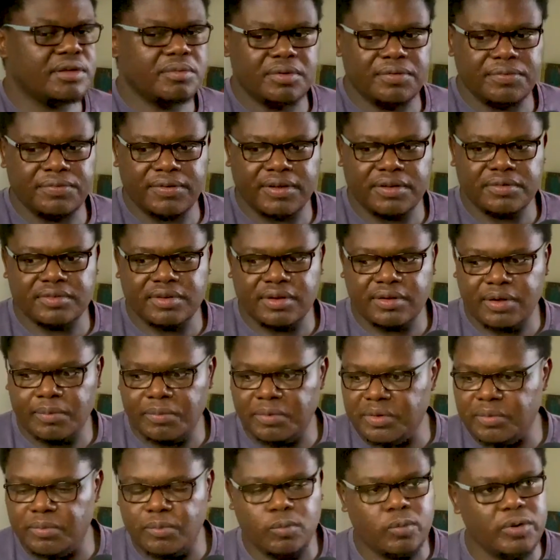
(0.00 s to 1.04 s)
like we found
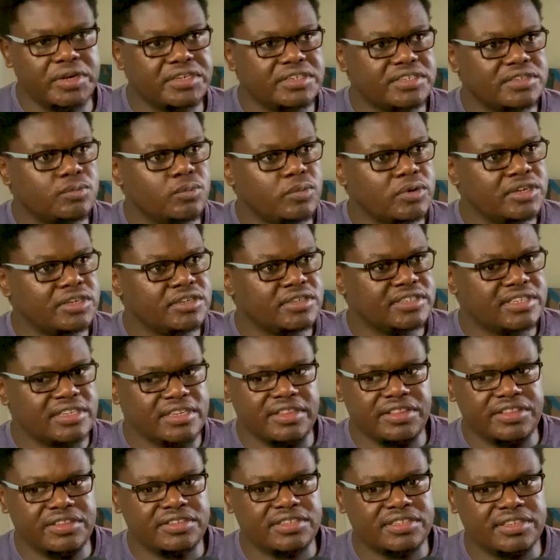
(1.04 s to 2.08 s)
we
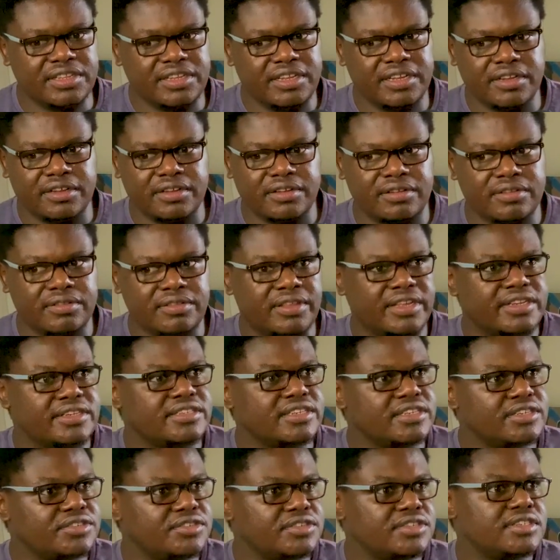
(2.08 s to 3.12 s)
did this thing
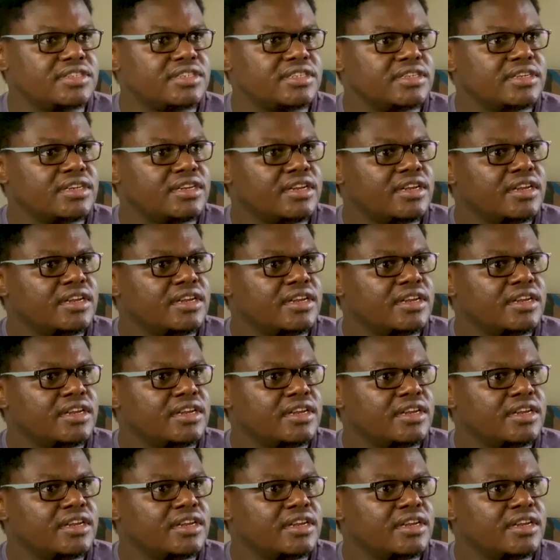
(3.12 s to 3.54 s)
that's interesting.